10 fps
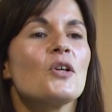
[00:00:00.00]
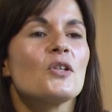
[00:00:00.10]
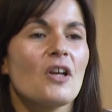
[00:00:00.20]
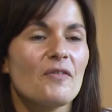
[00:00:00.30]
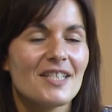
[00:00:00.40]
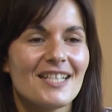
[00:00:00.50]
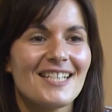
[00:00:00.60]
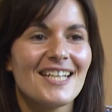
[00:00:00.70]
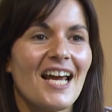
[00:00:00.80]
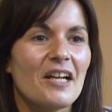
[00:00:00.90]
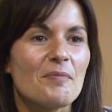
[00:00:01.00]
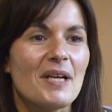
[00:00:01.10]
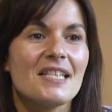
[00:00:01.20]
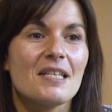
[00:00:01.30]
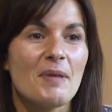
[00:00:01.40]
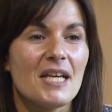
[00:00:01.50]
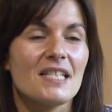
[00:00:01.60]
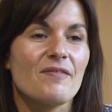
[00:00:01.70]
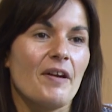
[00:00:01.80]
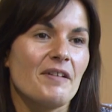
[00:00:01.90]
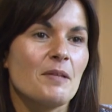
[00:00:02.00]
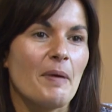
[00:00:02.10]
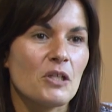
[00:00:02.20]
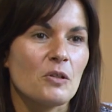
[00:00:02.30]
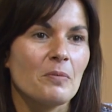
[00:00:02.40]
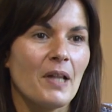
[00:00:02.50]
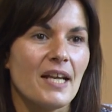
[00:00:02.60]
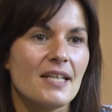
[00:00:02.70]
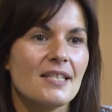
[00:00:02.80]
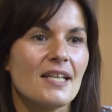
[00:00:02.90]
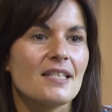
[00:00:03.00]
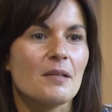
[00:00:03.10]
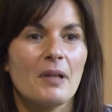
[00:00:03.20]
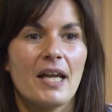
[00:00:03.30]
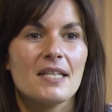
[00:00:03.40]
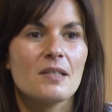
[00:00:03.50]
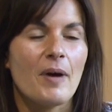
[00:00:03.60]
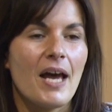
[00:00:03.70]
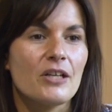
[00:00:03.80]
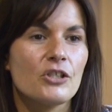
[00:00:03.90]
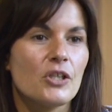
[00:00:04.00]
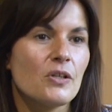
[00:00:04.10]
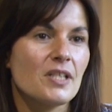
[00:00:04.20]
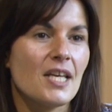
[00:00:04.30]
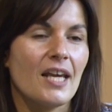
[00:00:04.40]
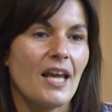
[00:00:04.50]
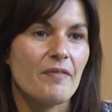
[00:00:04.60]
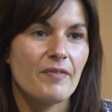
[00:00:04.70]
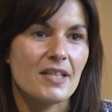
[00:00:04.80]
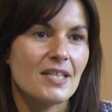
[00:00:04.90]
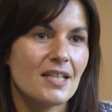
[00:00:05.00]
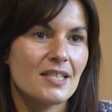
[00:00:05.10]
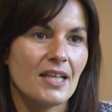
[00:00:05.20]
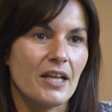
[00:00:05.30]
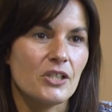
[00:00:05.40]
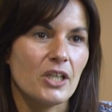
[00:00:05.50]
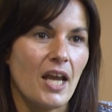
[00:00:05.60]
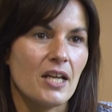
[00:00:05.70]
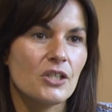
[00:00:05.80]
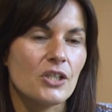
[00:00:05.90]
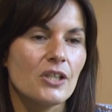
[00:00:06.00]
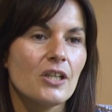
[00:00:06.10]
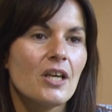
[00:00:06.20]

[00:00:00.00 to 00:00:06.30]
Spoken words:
Salford City Academy to me is a very special place. It's a place where students here get a fantastic education.